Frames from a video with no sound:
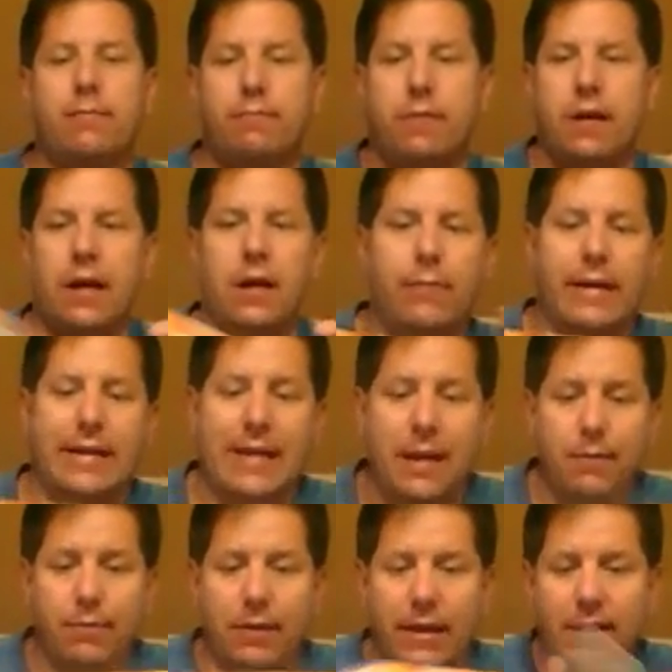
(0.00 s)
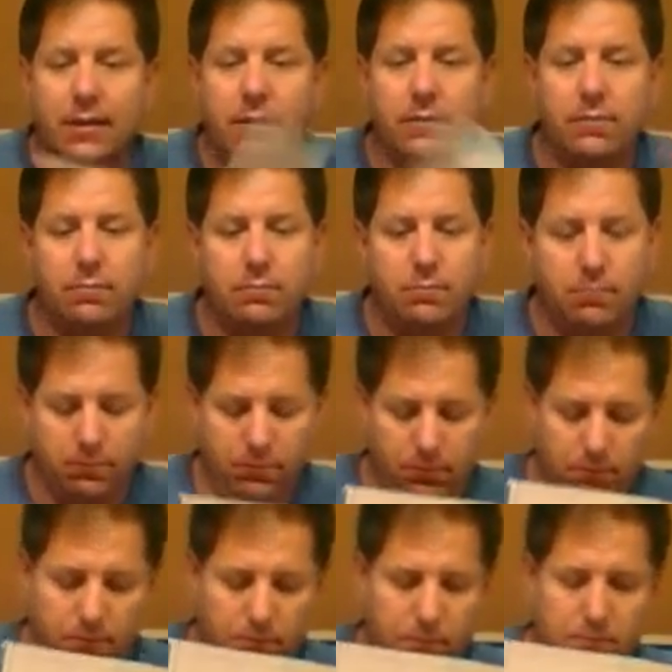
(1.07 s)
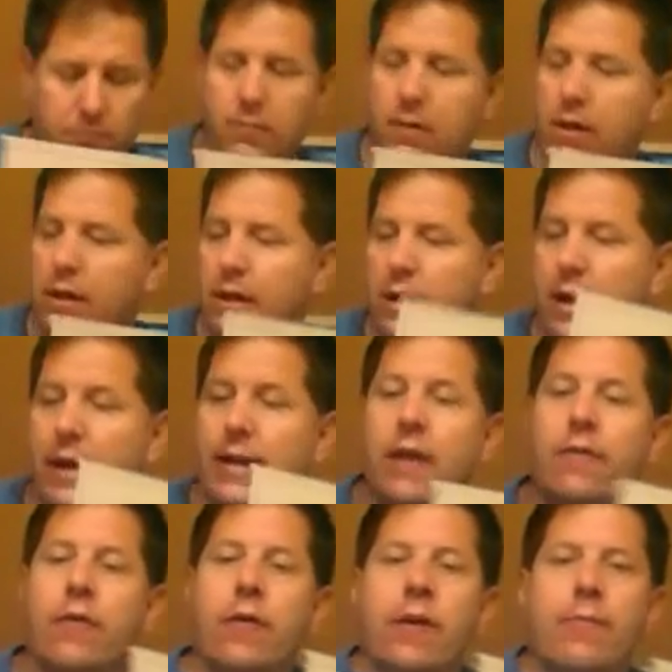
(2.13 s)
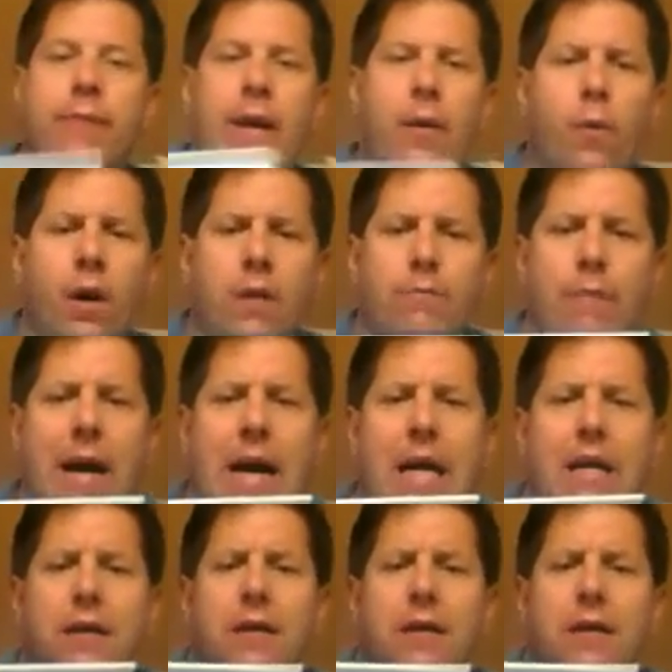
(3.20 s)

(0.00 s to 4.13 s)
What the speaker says: Cut up my template, and I've already made one back.